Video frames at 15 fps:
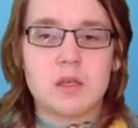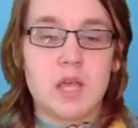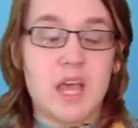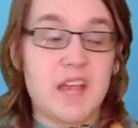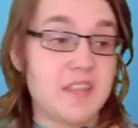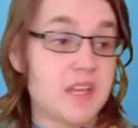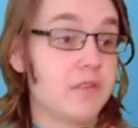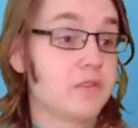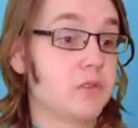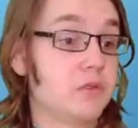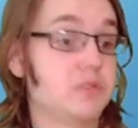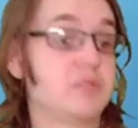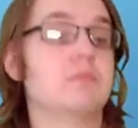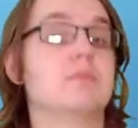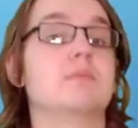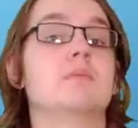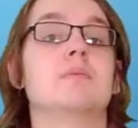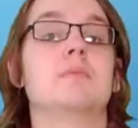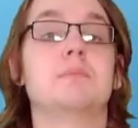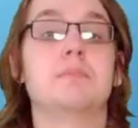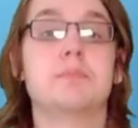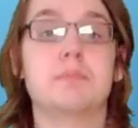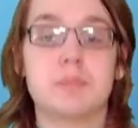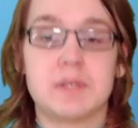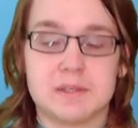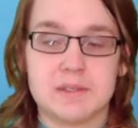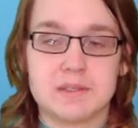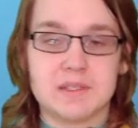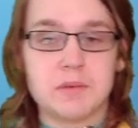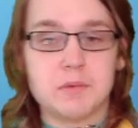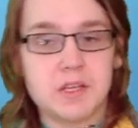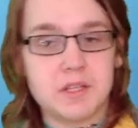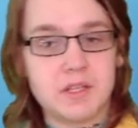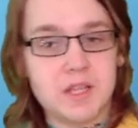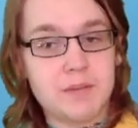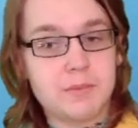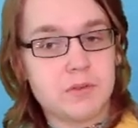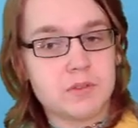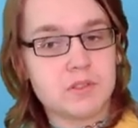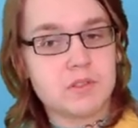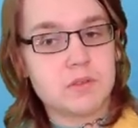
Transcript: And then, of course, because they weren't labelled,